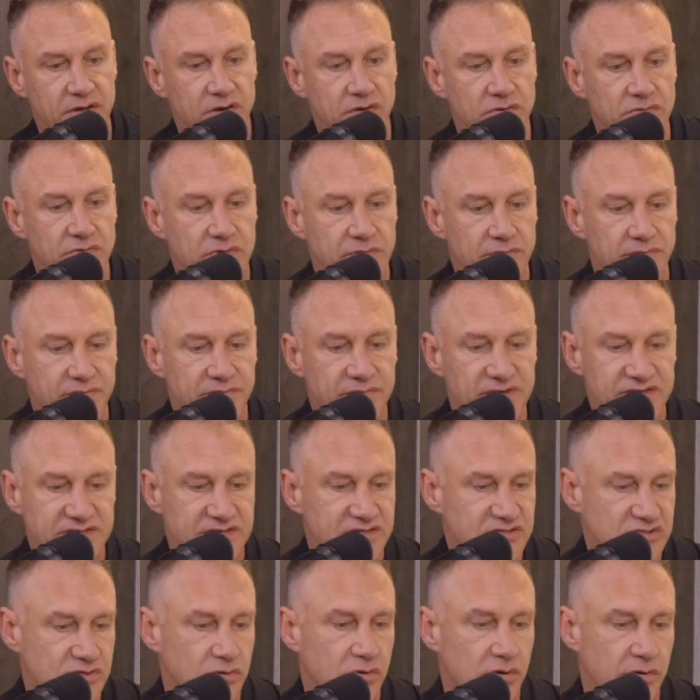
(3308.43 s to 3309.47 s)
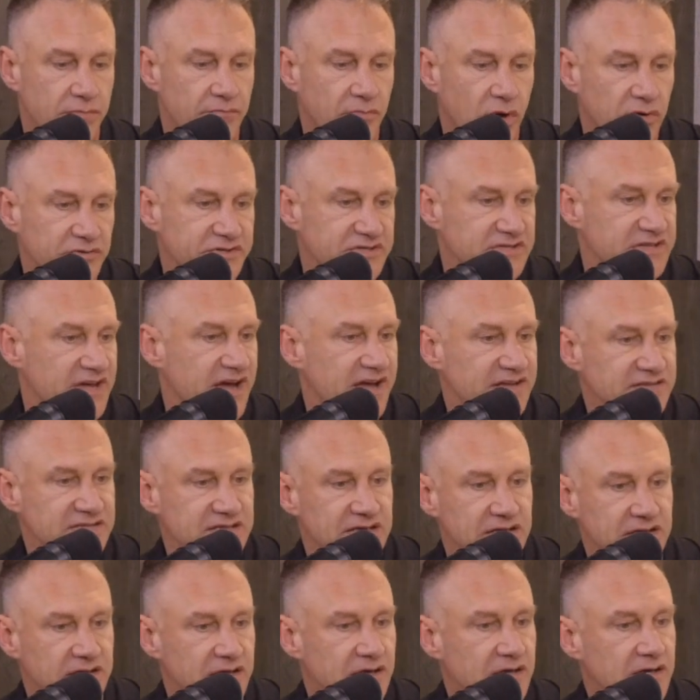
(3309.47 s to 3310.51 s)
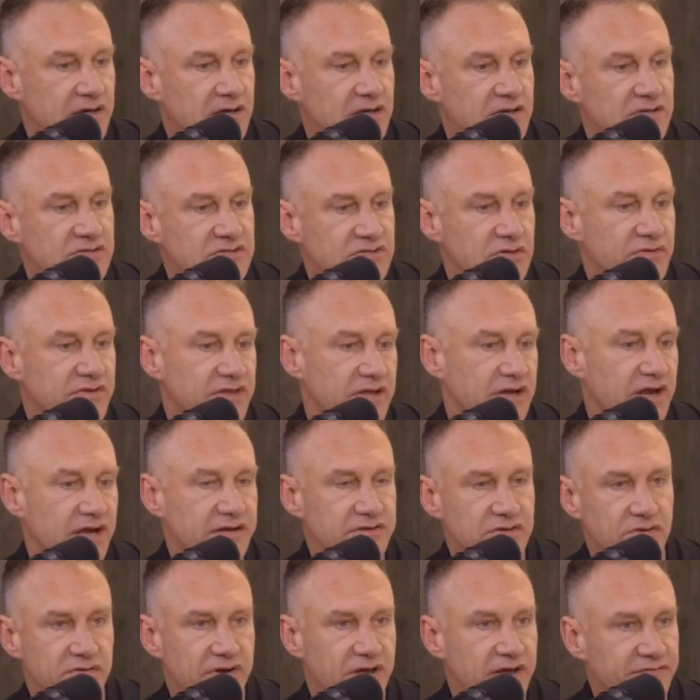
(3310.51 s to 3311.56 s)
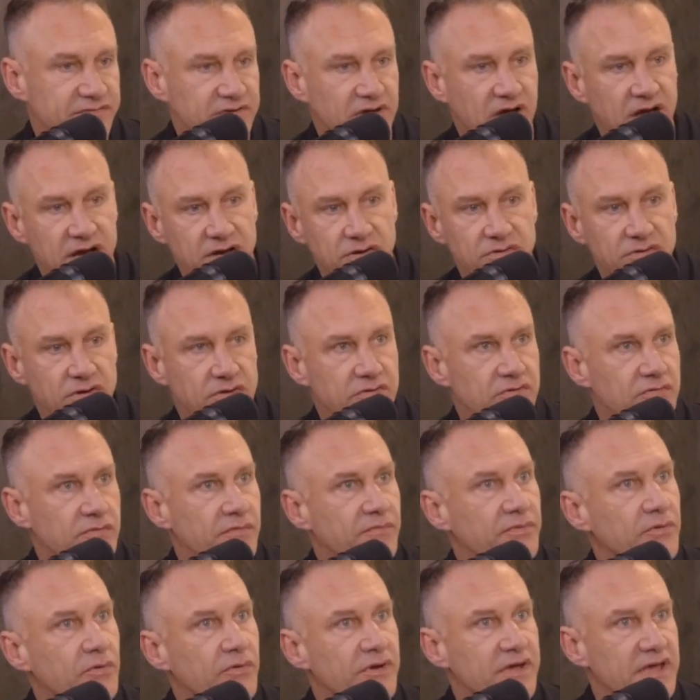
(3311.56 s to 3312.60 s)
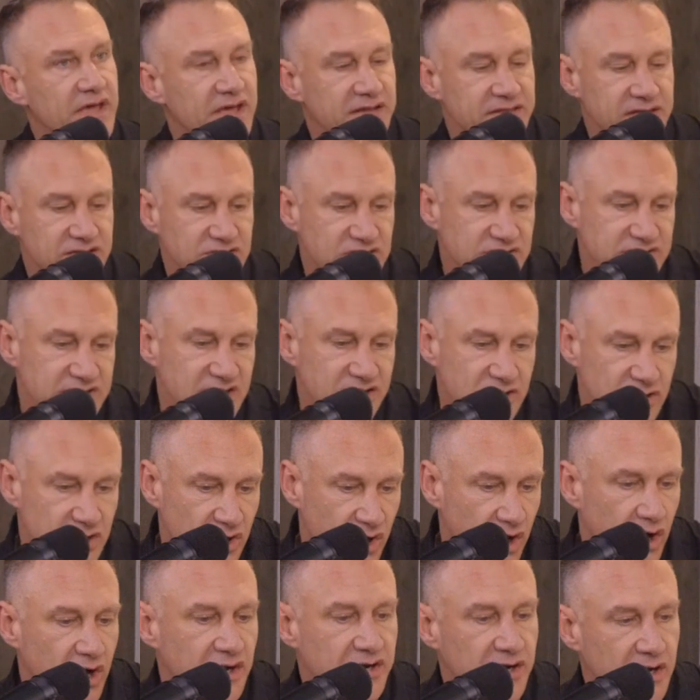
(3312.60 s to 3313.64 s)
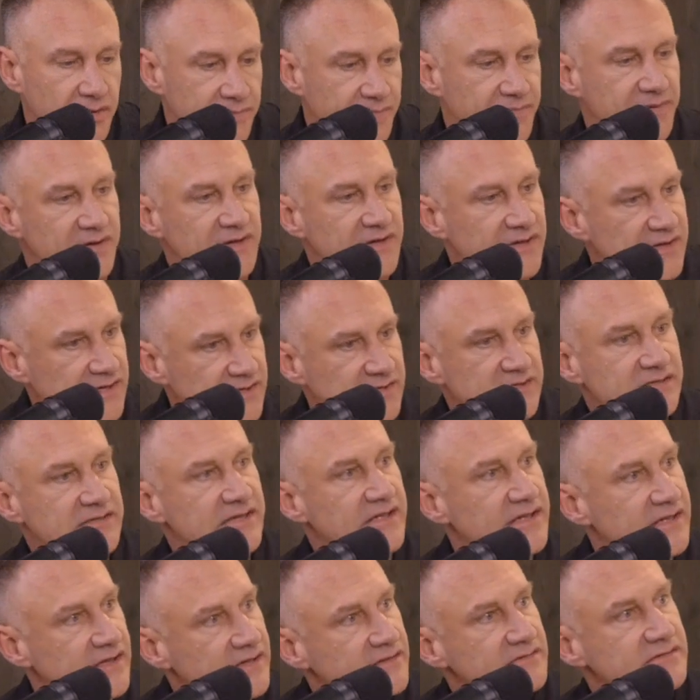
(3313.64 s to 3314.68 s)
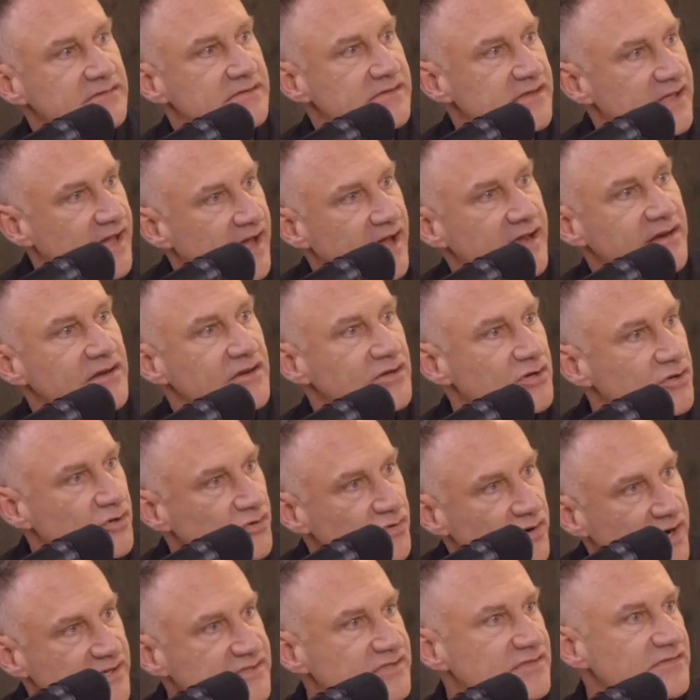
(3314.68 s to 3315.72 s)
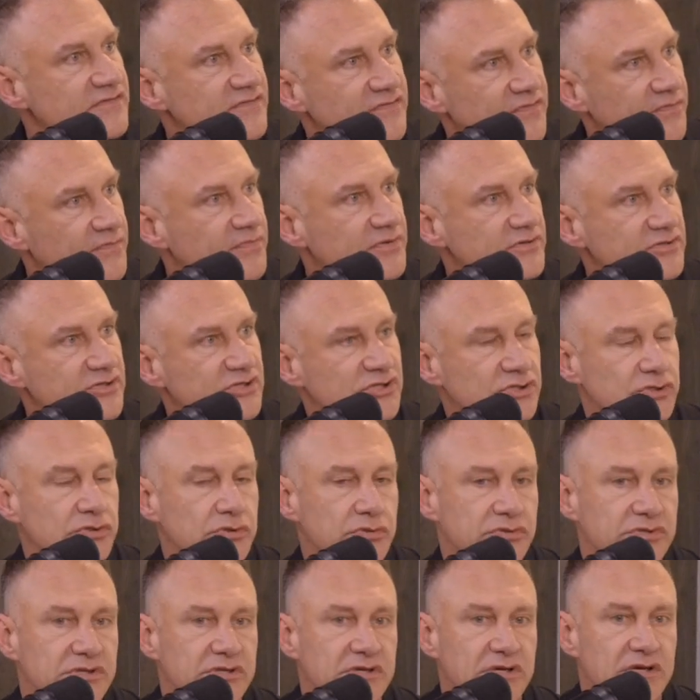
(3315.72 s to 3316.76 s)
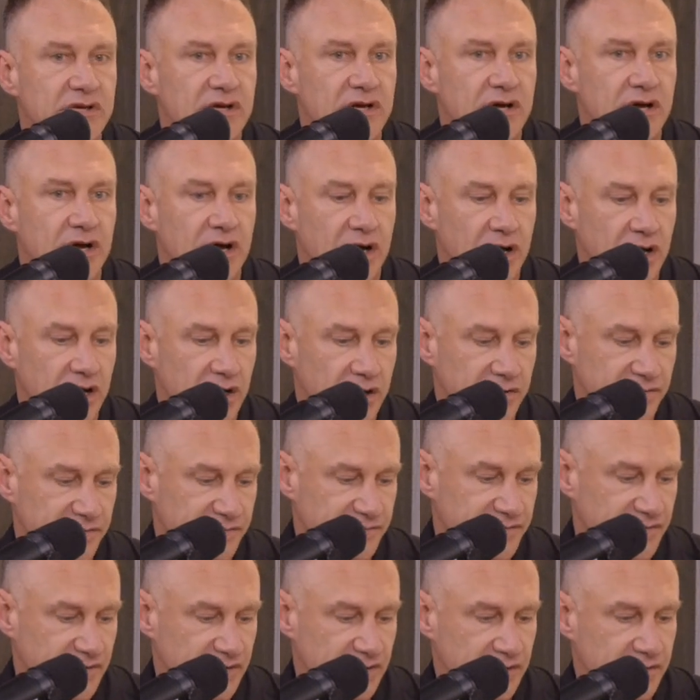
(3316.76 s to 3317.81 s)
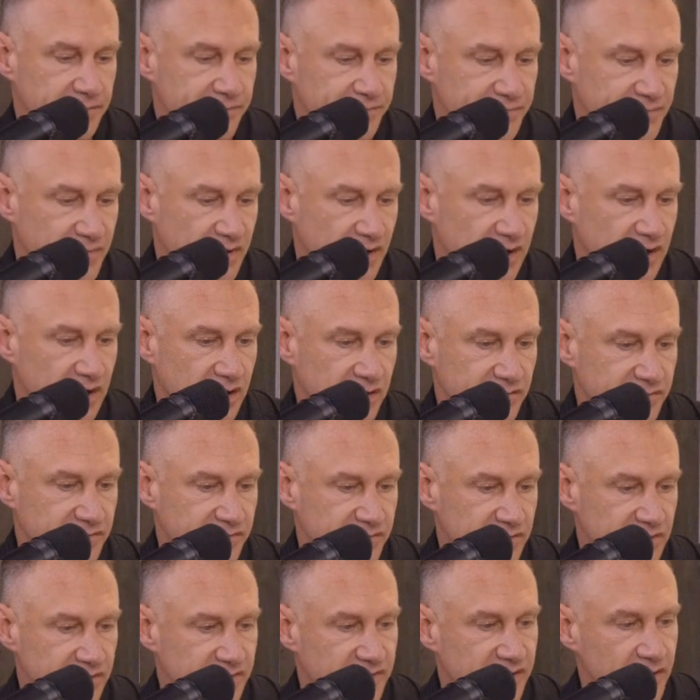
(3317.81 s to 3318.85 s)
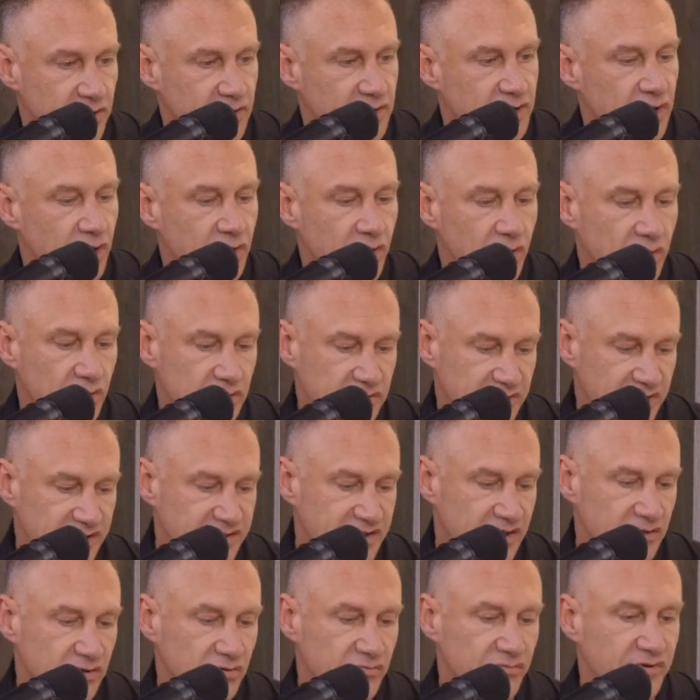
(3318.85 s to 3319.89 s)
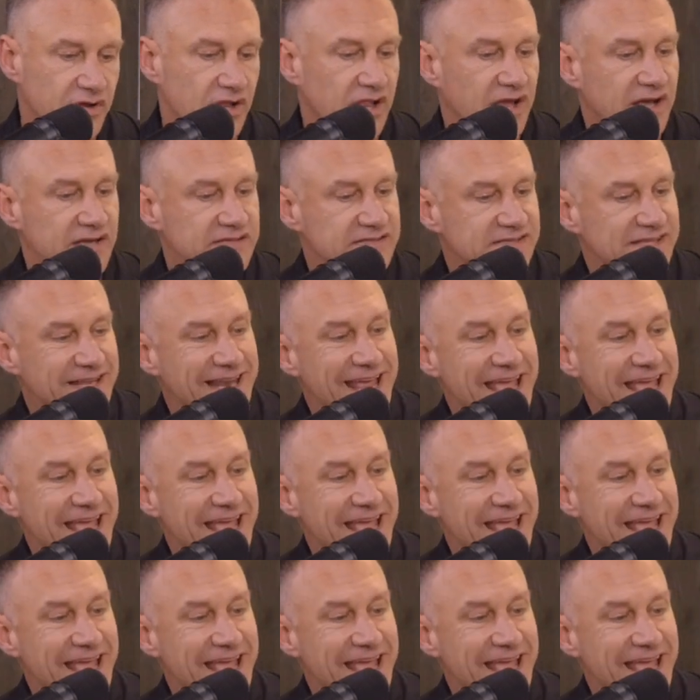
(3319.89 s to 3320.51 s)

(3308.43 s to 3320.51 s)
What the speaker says: own business, or multitasking so that I don't have to hire another employee. And they just get caught up in that aggressive pursuit of their goal, and they don't realize that